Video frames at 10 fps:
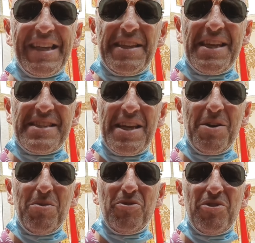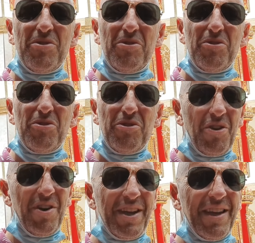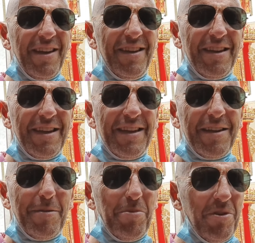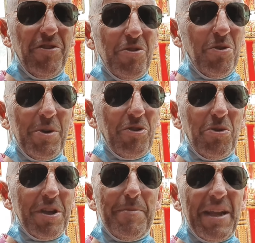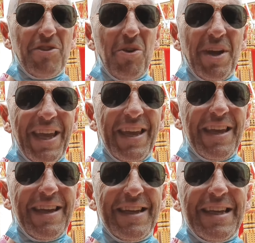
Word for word: And there's our tiger. I'm pretty sure we're talking about a tiger here.